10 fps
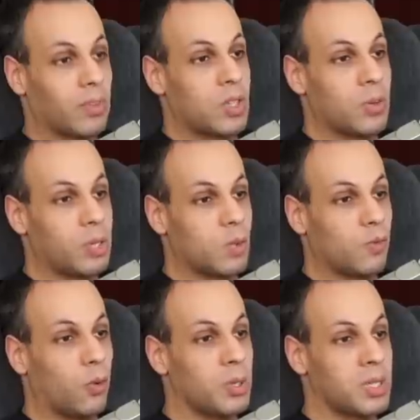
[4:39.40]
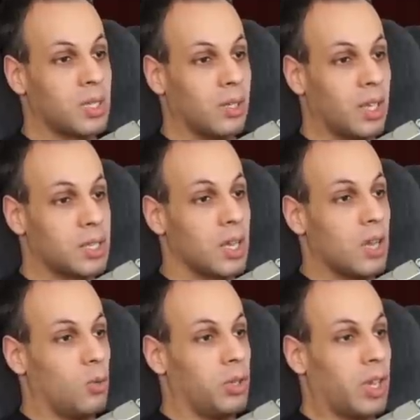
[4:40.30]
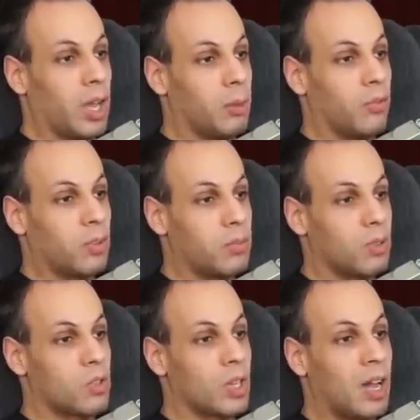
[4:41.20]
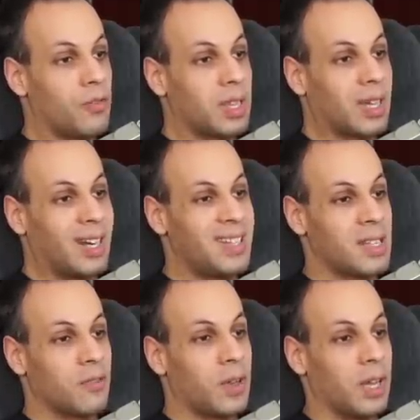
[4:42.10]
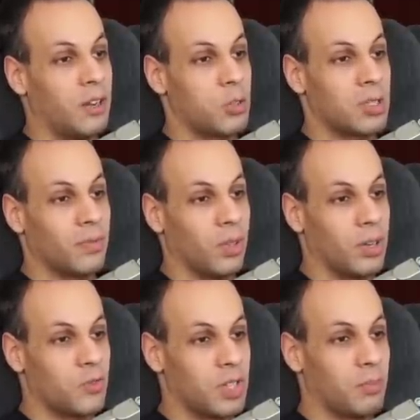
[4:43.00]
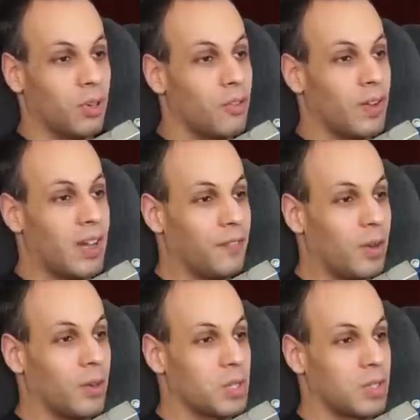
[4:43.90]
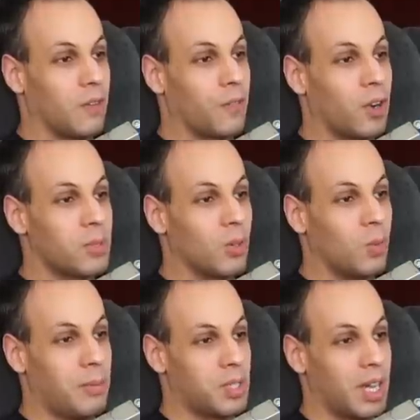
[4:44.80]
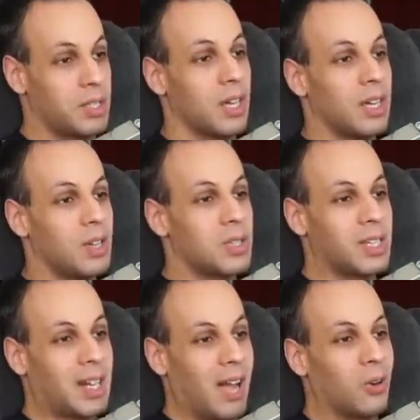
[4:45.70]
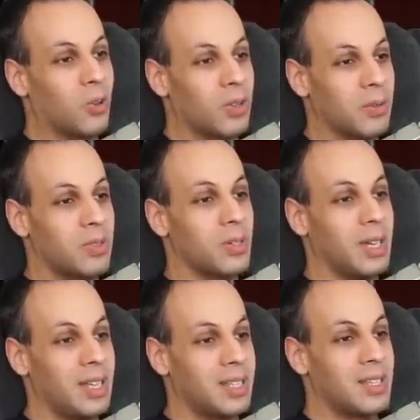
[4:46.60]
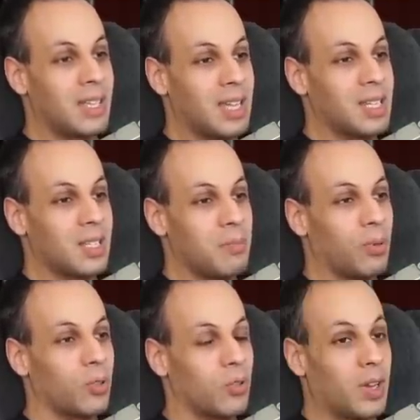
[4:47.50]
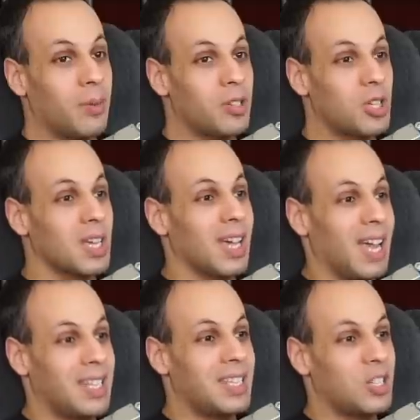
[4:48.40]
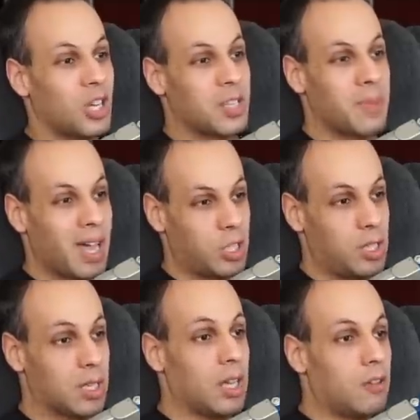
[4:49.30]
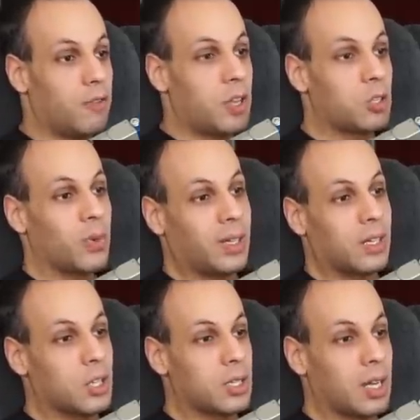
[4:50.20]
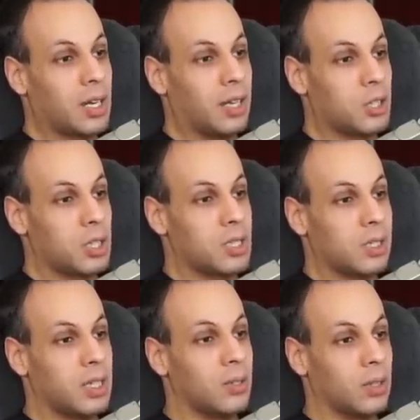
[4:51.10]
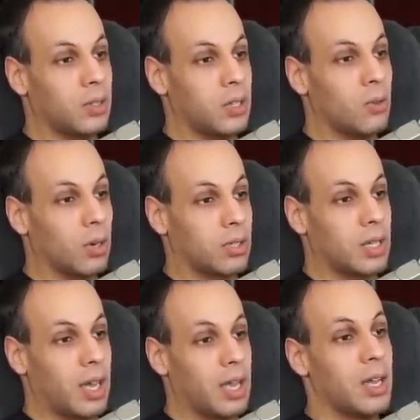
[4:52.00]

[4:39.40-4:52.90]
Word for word: and so it is enforcing the list with the help of computer software that can identify hundreds of lawyers via profile photos on their firm's own websites using an algorithm to instantaneously pore over images and suggest matches. Facial recognition technology is legal in New York today,